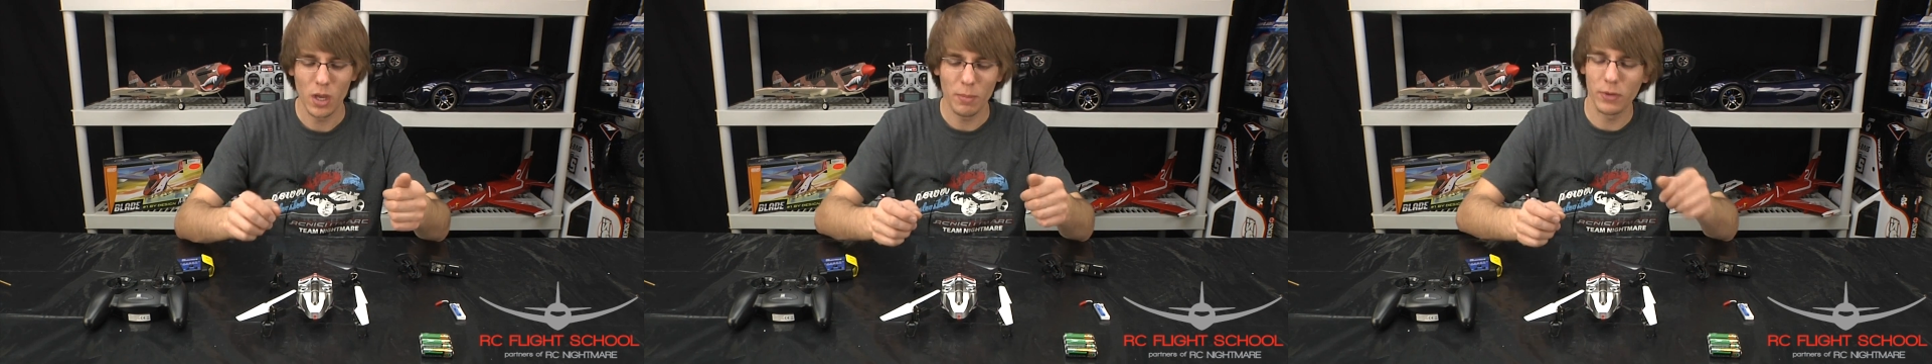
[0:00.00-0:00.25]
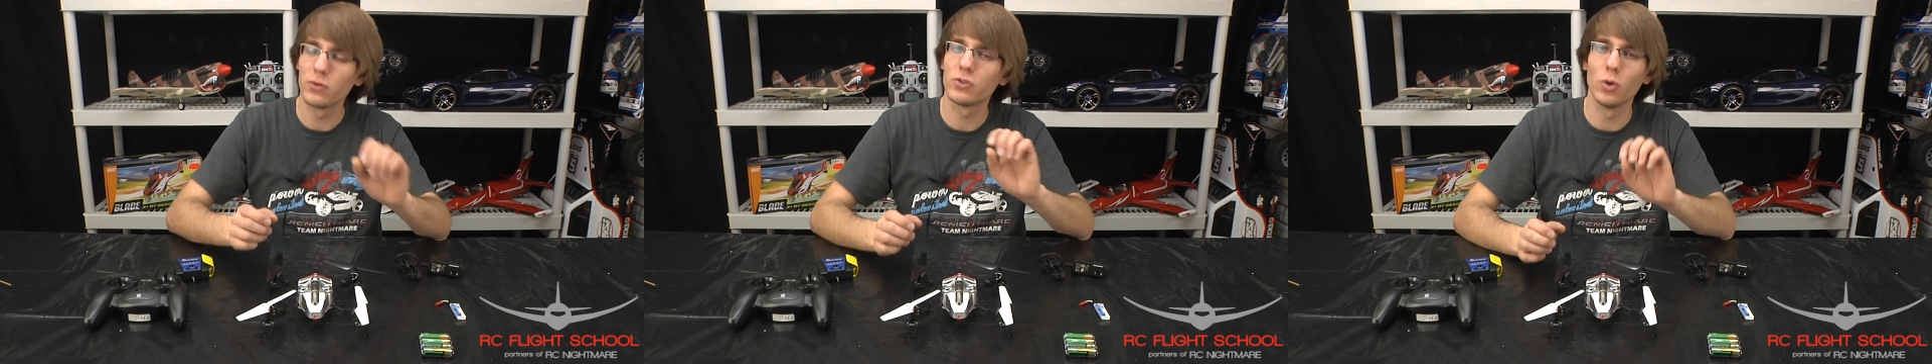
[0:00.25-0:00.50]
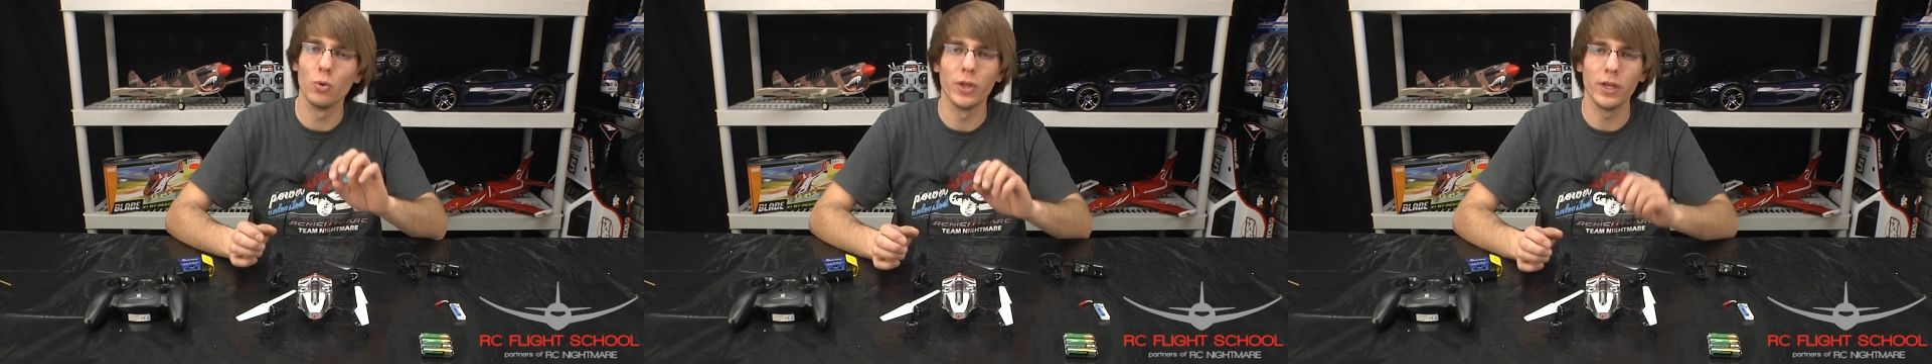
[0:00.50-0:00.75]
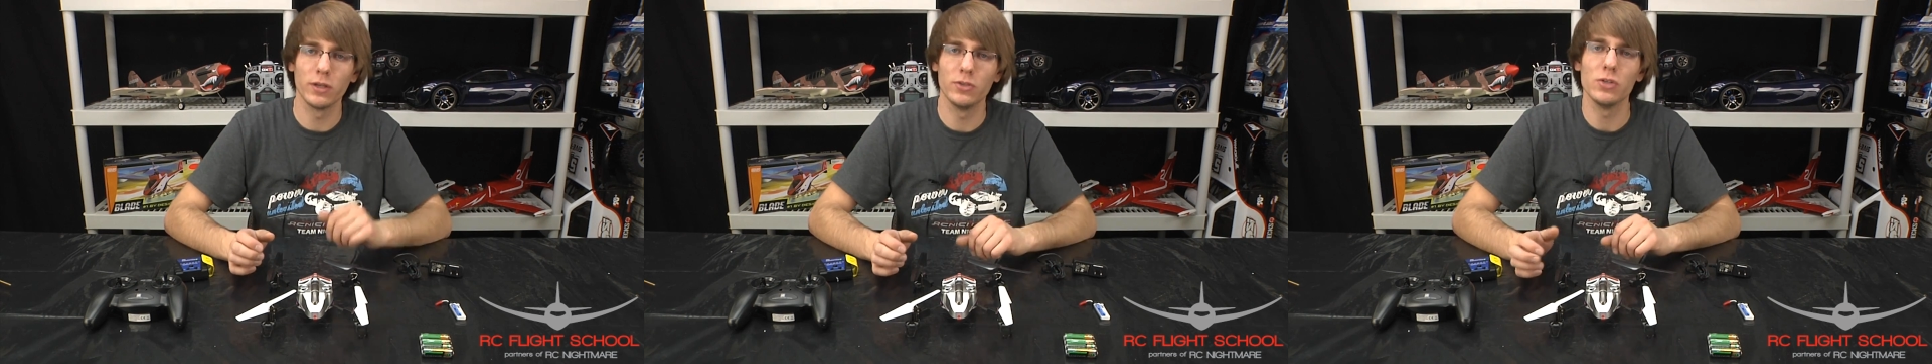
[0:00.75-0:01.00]
but there's no
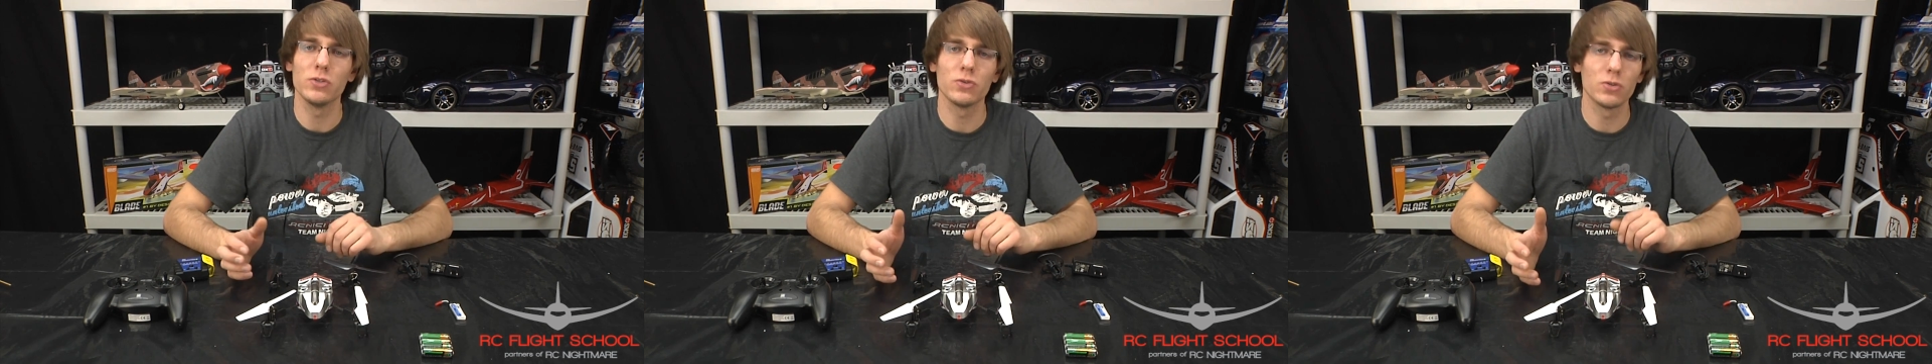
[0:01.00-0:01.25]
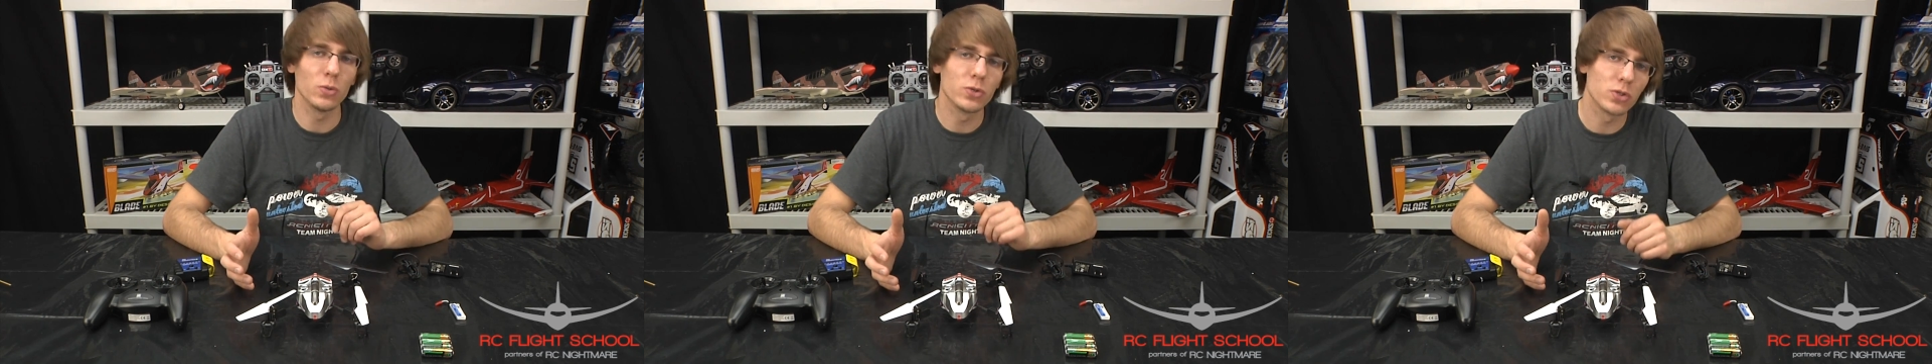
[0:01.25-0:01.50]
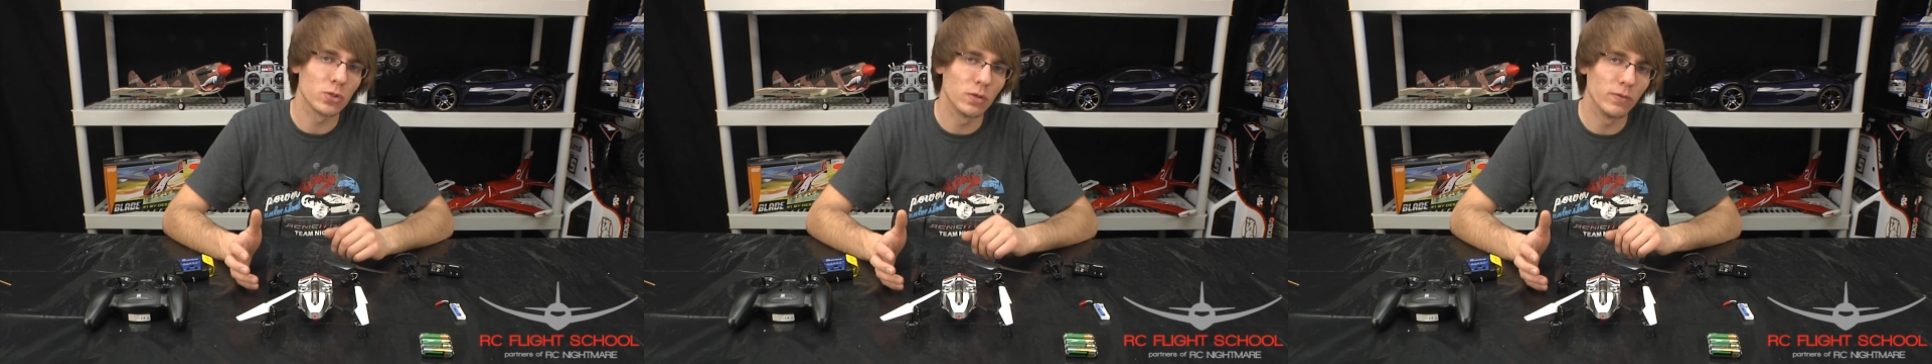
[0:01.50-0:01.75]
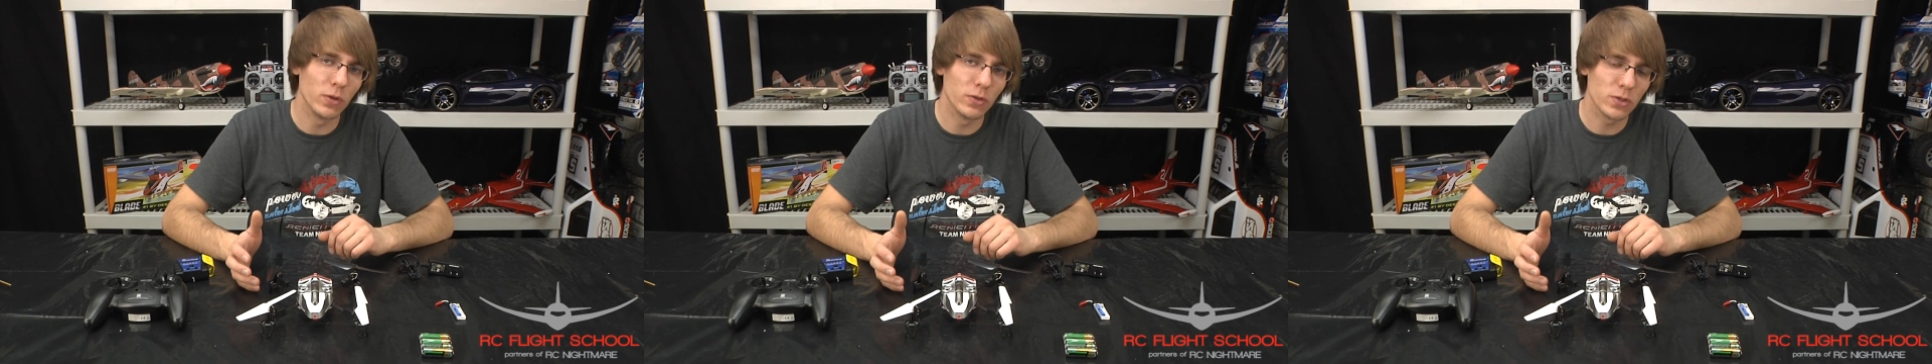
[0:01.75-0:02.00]
linkages, there's no
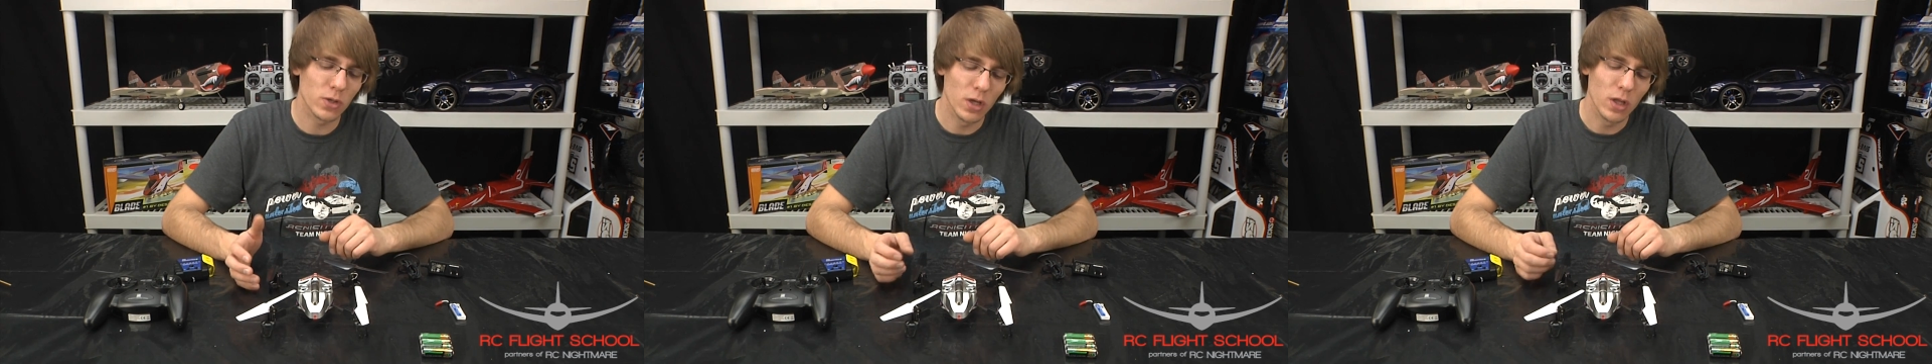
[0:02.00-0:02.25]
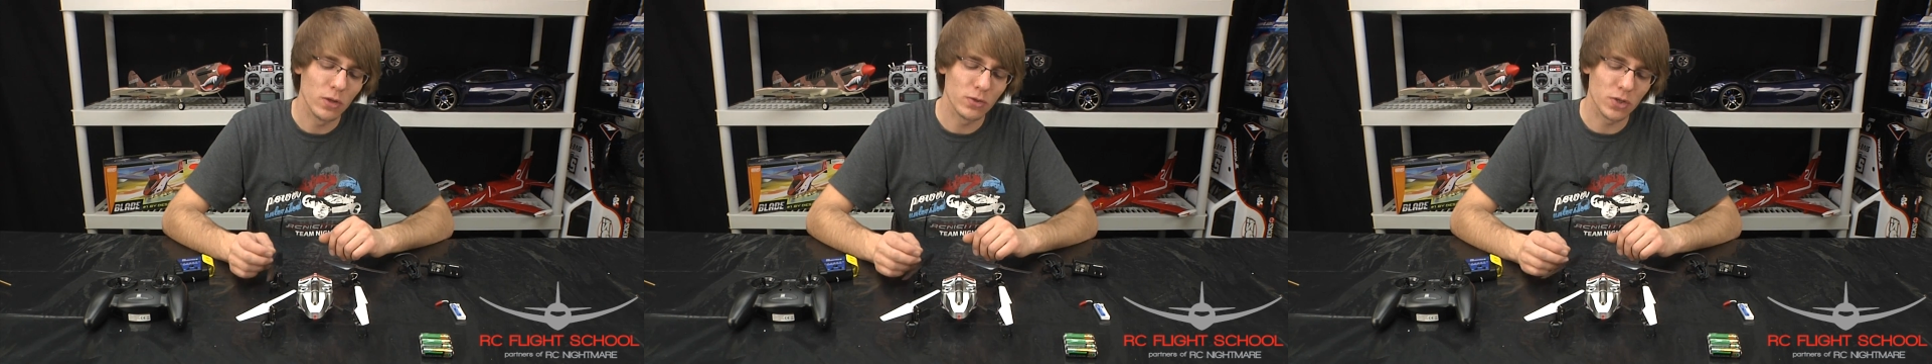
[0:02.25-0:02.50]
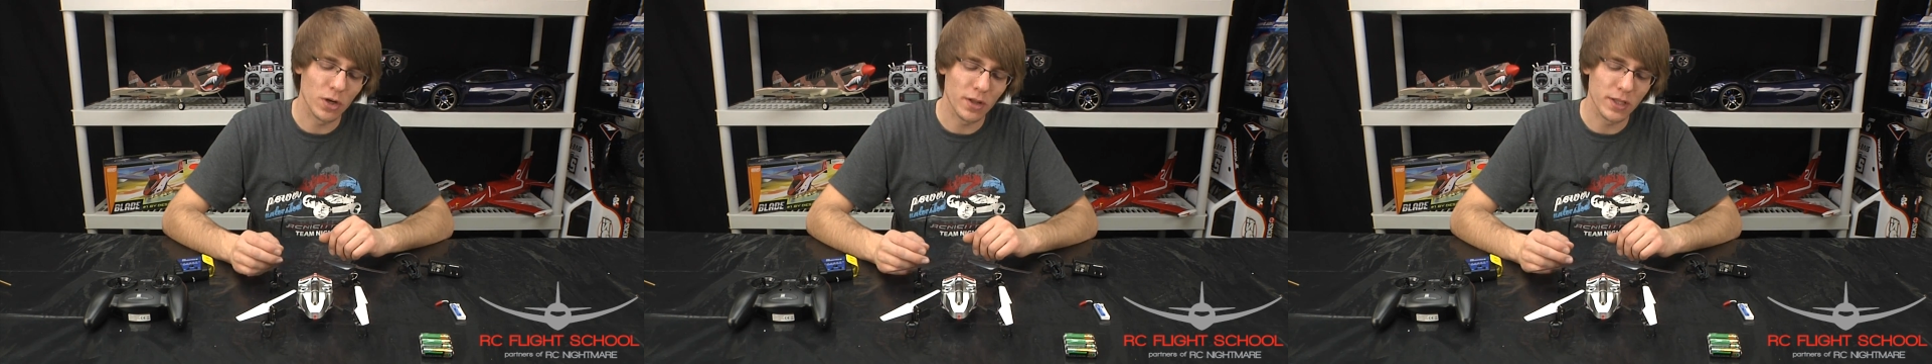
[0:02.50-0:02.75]
servos, there's none of